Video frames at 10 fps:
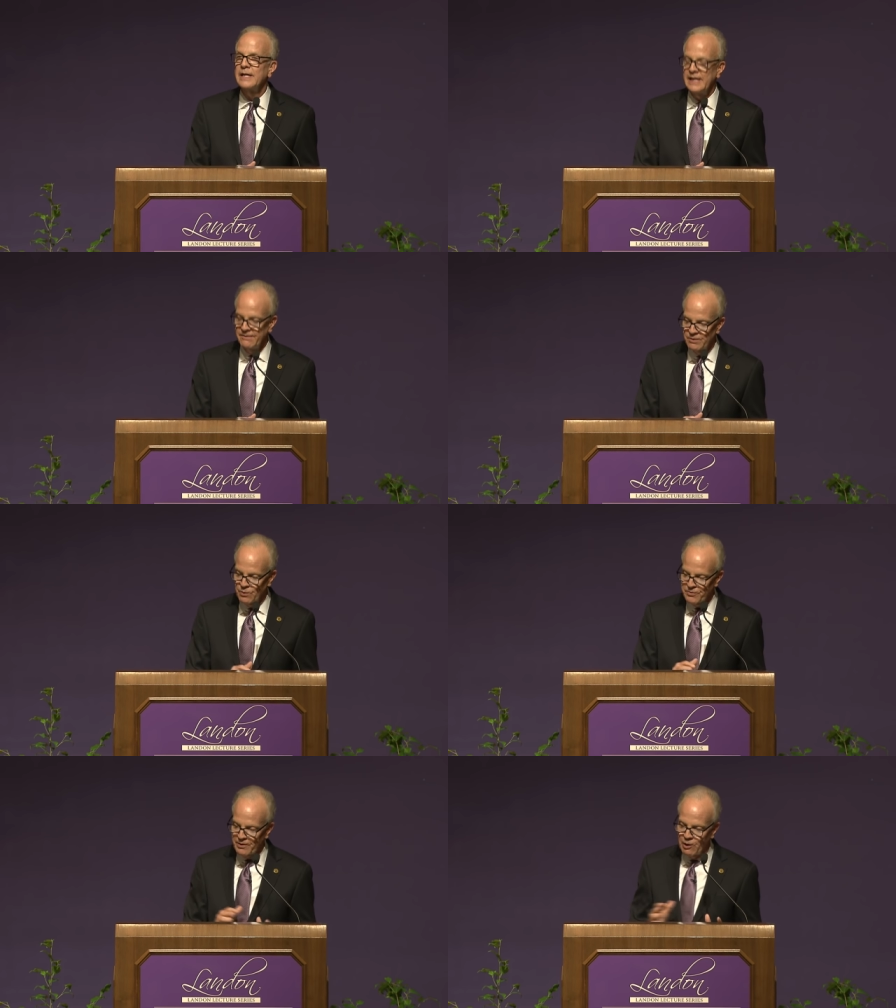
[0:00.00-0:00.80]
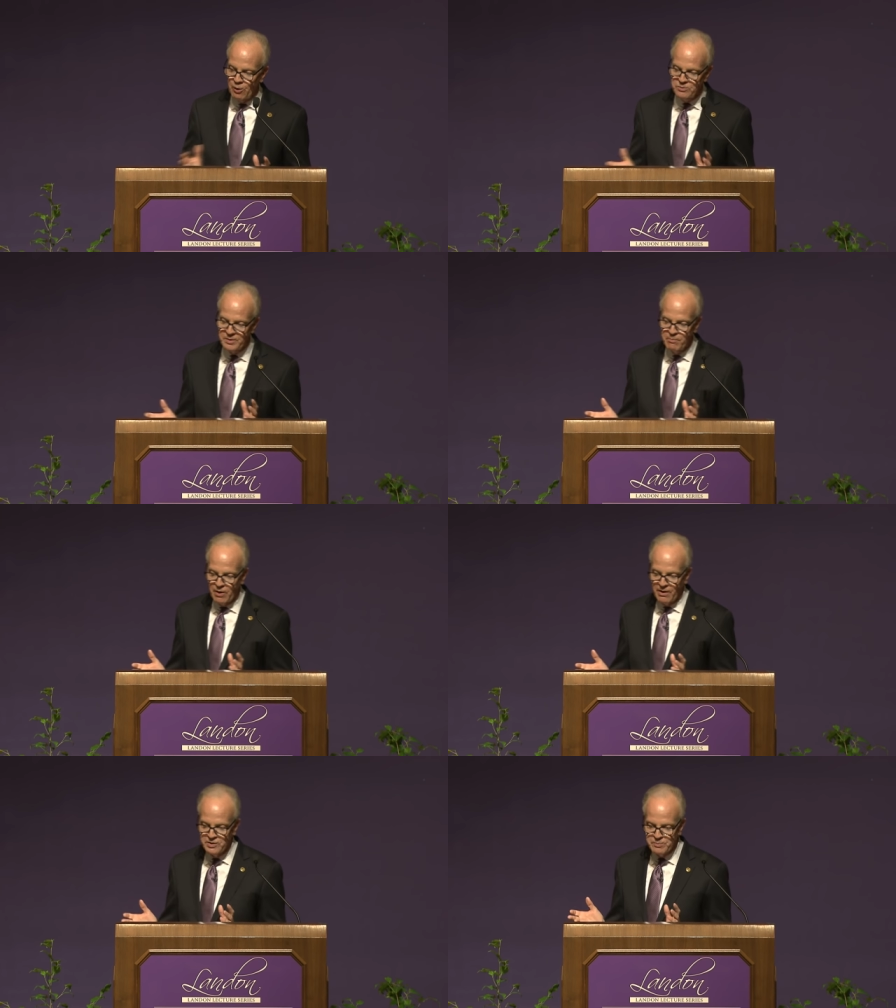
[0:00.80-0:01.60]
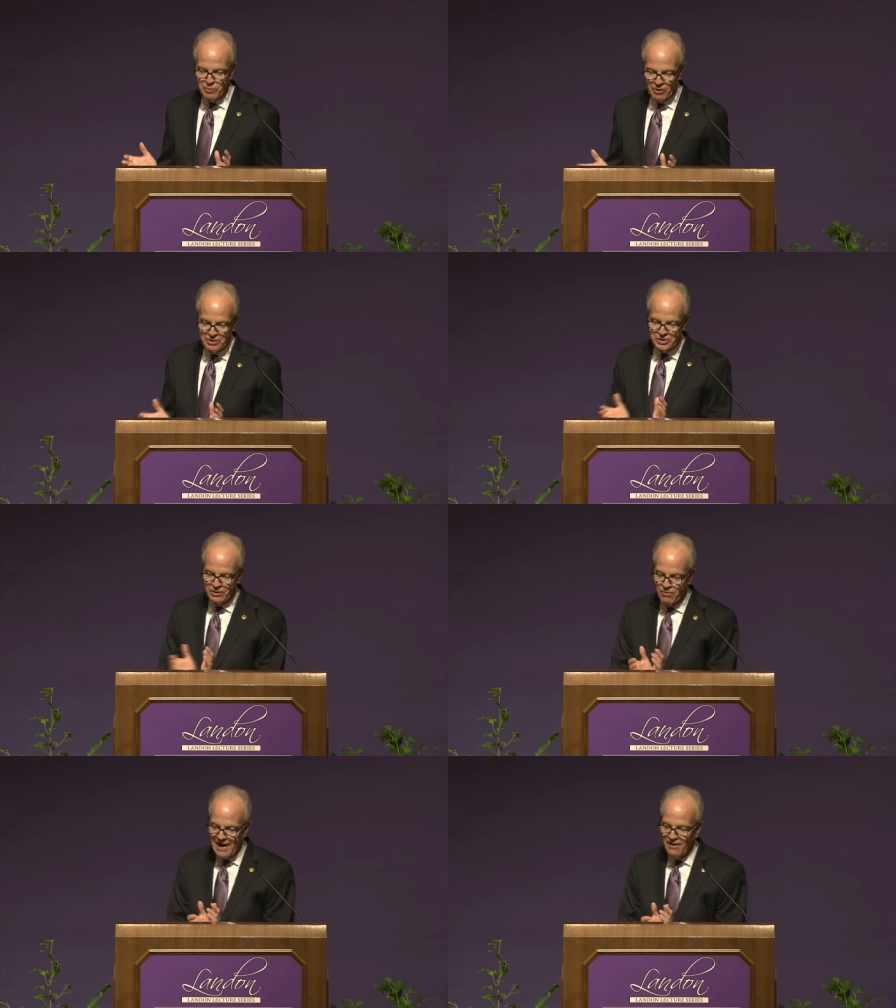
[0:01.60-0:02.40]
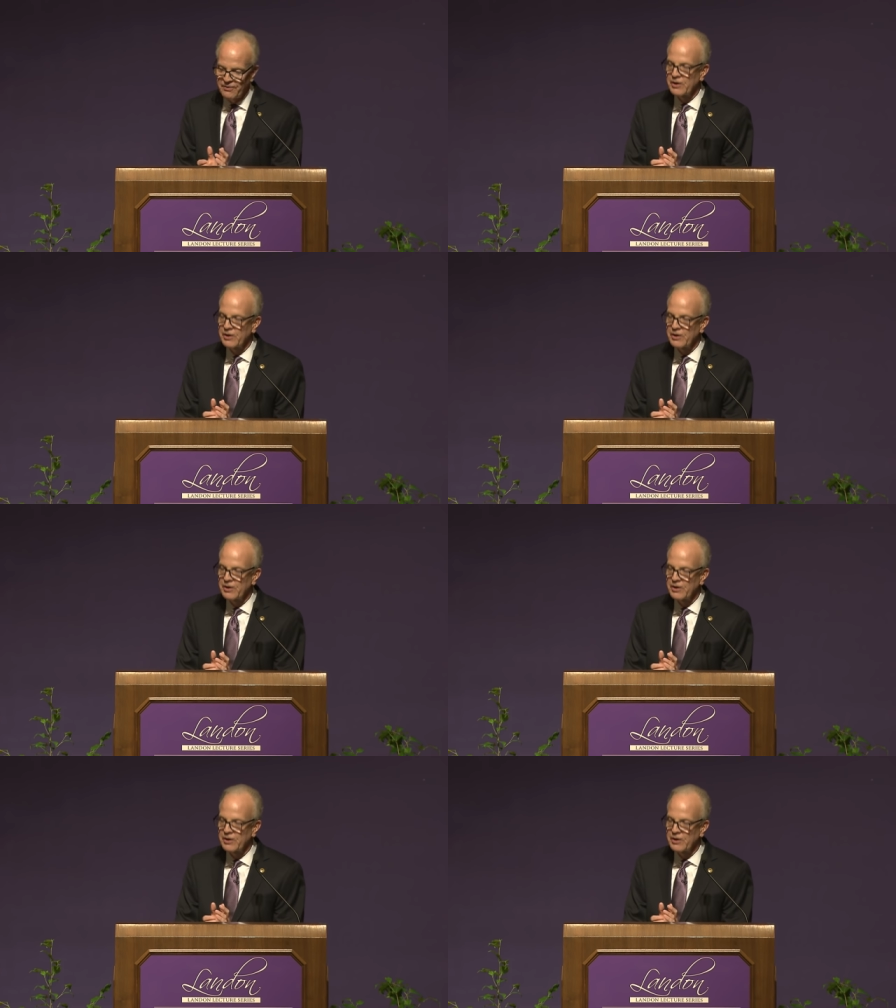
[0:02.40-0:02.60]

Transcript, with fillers: Even with their homes and barns burnt to the ground,